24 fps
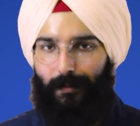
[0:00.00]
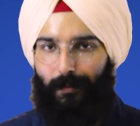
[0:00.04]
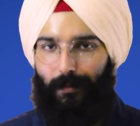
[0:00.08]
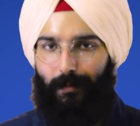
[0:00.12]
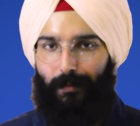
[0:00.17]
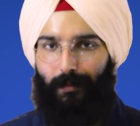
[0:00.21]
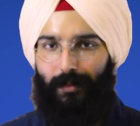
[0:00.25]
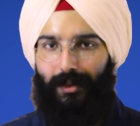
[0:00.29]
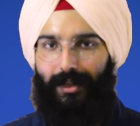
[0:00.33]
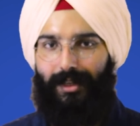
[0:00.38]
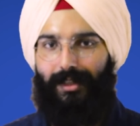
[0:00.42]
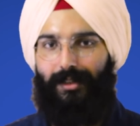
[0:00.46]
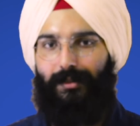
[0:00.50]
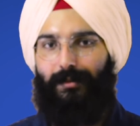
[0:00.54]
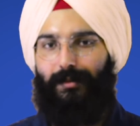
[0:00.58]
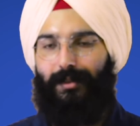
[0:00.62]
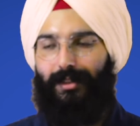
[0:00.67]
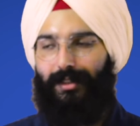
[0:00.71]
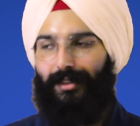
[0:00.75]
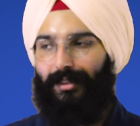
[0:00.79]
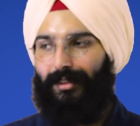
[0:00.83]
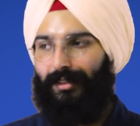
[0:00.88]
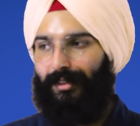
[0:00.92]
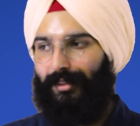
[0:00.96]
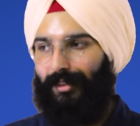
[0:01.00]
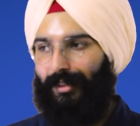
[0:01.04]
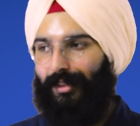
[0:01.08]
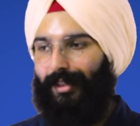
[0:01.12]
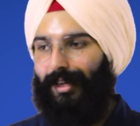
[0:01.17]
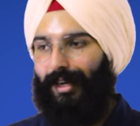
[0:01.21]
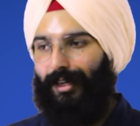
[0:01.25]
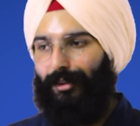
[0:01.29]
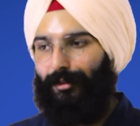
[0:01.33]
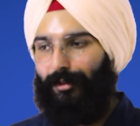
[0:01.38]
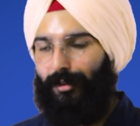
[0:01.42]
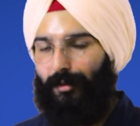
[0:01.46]
place where the sun
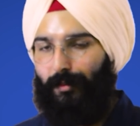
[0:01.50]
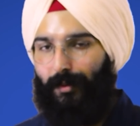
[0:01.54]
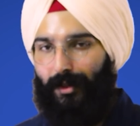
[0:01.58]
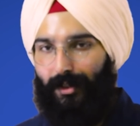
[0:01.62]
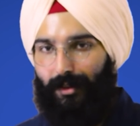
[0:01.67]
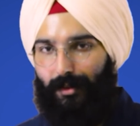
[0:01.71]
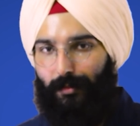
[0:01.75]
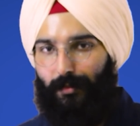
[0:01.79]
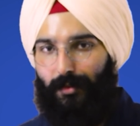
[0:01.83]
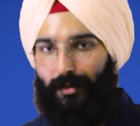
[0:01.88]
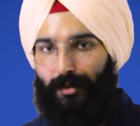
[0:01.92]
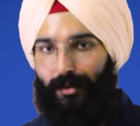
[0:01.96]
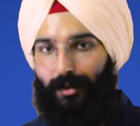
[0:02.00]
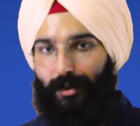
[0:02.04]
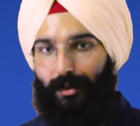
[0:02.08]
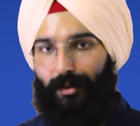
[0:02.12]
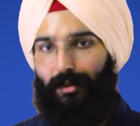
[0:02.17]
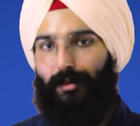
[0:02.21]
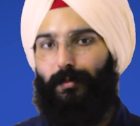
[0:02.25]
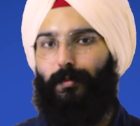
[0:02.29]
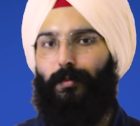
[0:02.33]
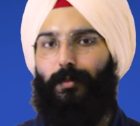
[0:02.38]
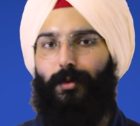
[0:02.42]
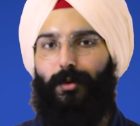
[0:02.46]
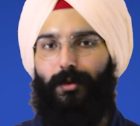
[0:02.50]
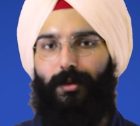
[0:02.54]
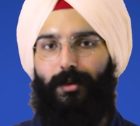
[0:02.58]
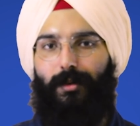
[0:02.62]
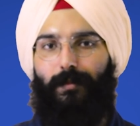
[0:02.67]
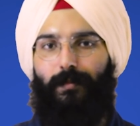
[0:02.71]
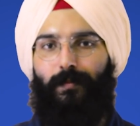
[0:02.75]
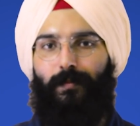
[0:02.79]
actually becomes circumpolar.